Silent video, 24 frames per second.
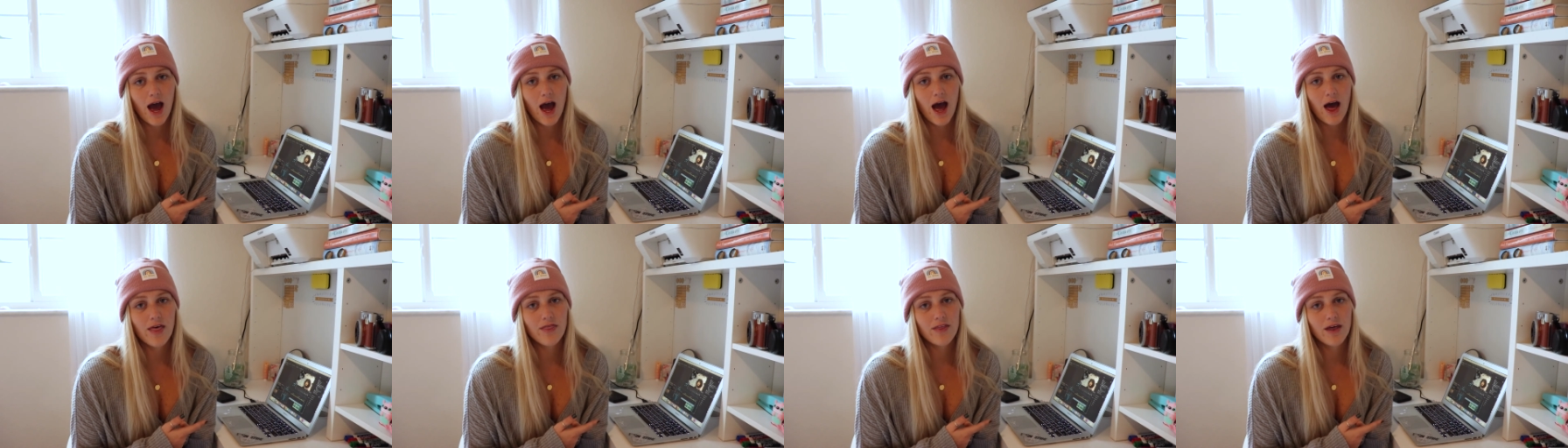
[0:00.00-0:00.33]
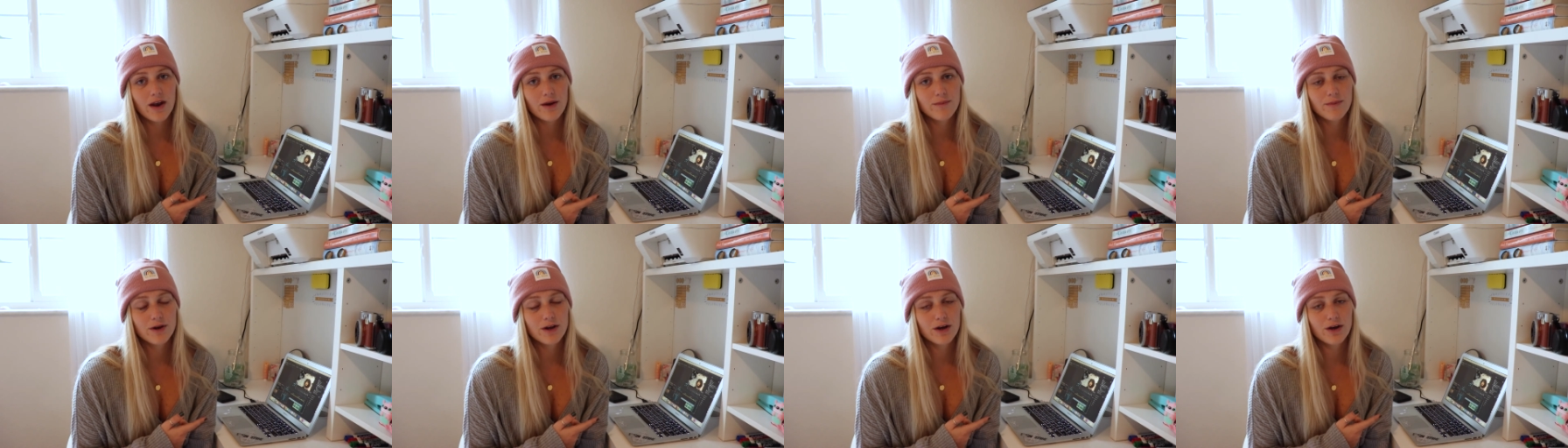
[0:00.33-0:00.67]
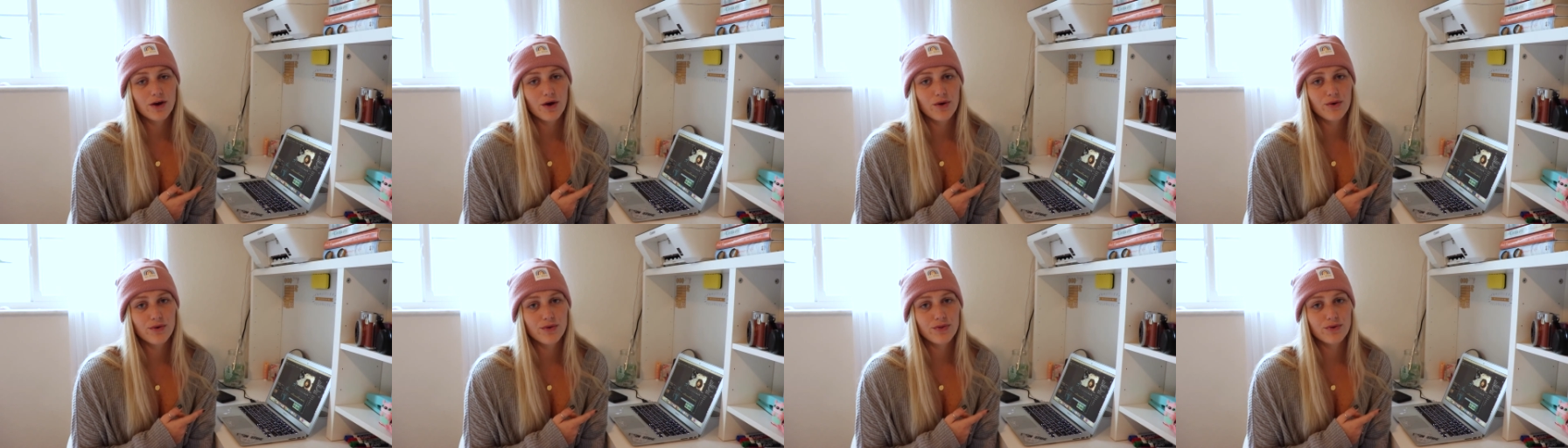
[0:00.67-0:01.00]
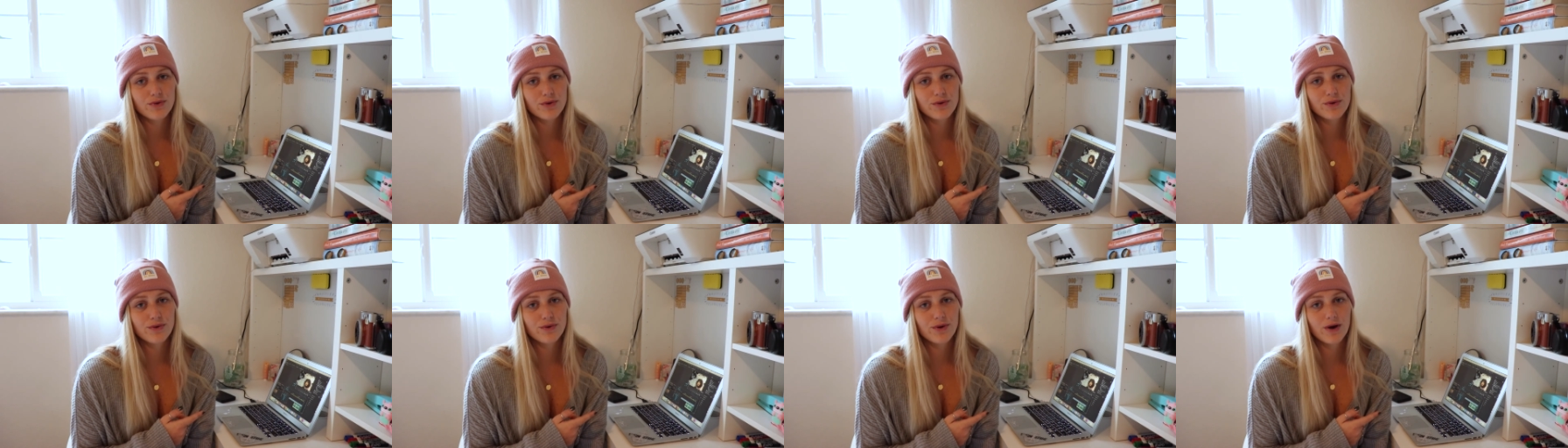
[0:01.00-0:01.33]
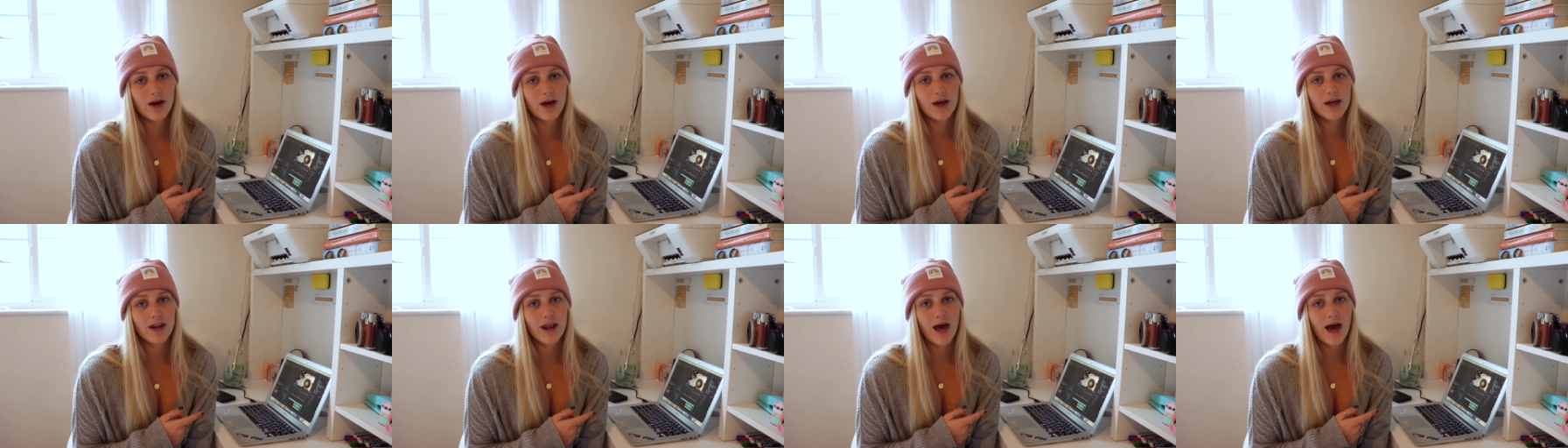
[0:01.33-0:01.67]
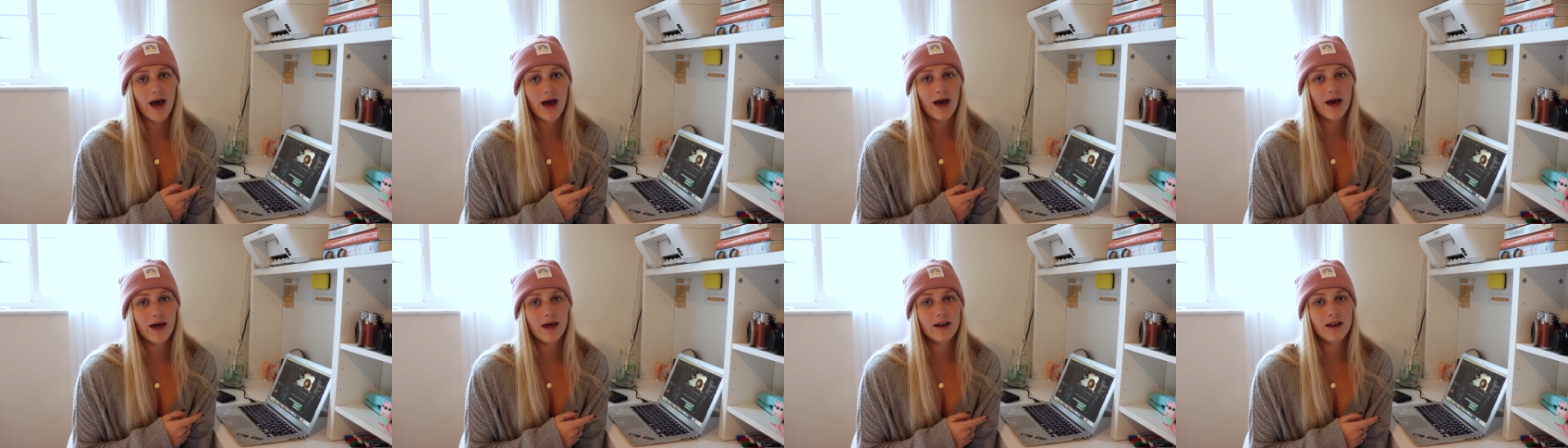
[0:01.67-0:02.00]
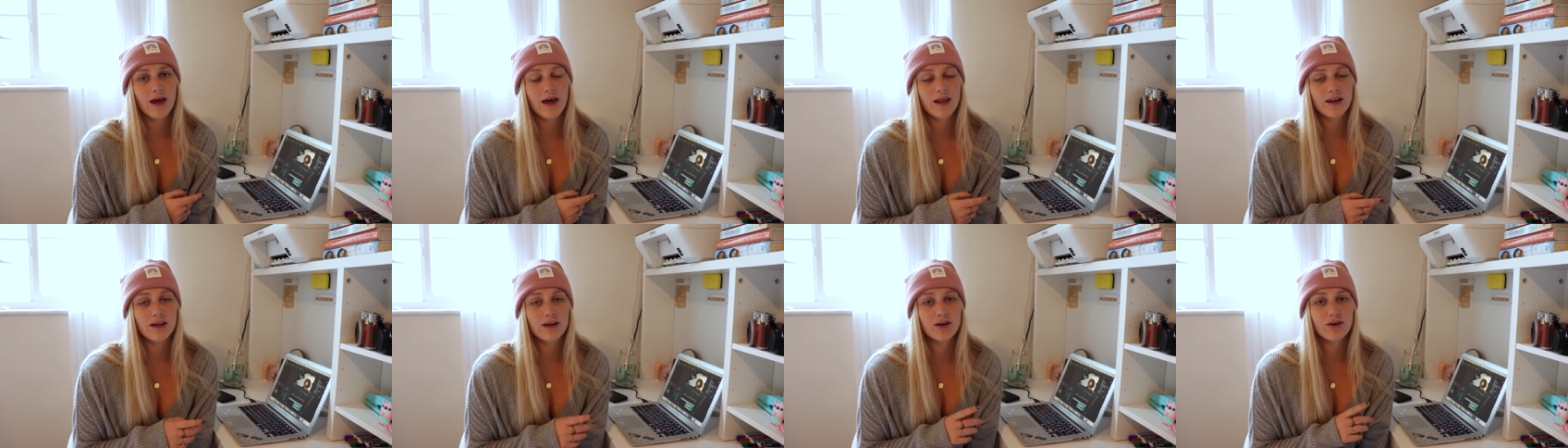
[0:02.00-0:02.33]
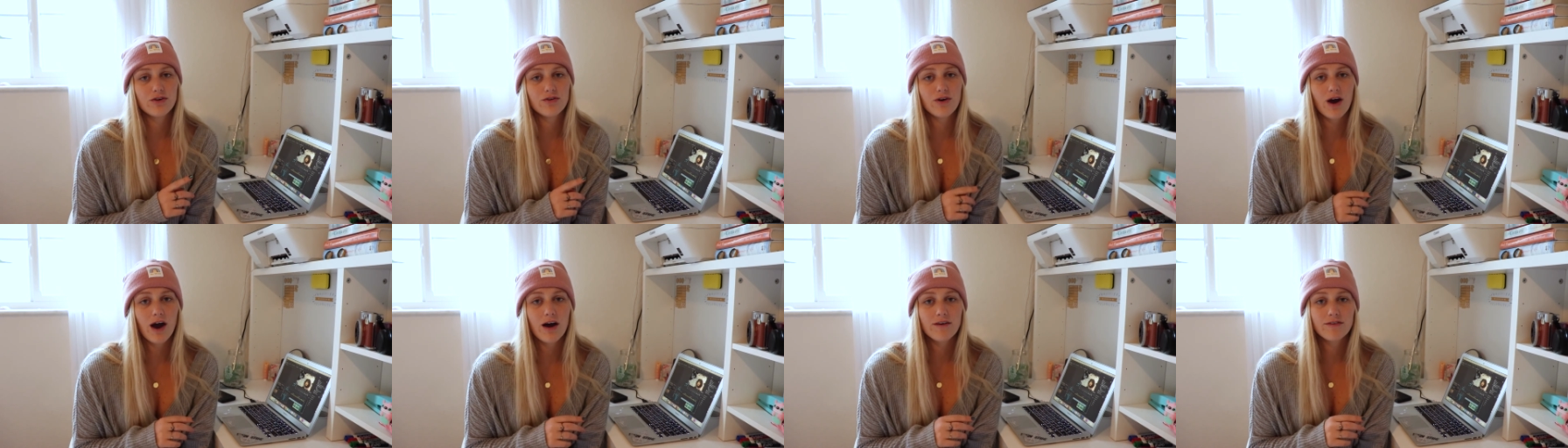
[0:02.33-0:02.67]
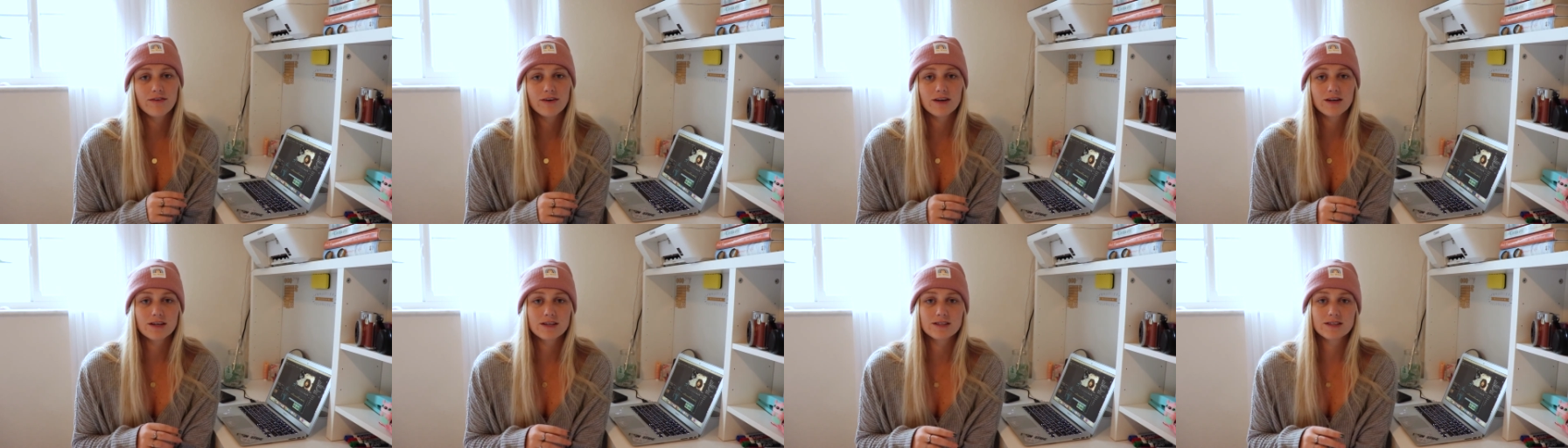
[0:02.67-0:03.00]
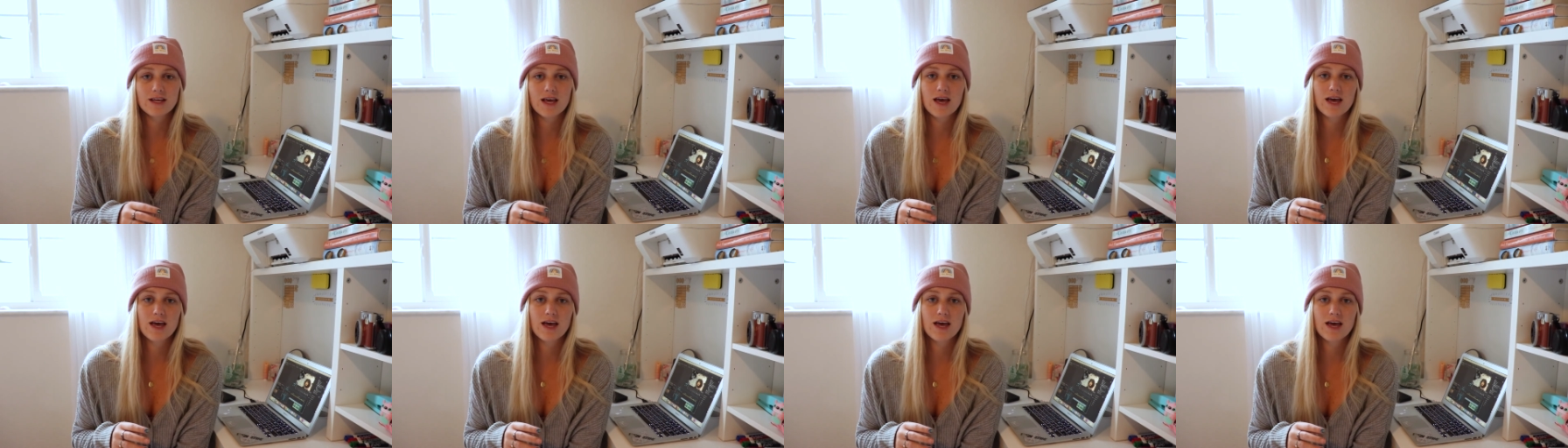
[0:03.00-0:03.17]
and then I'm gonna go through and add any graphics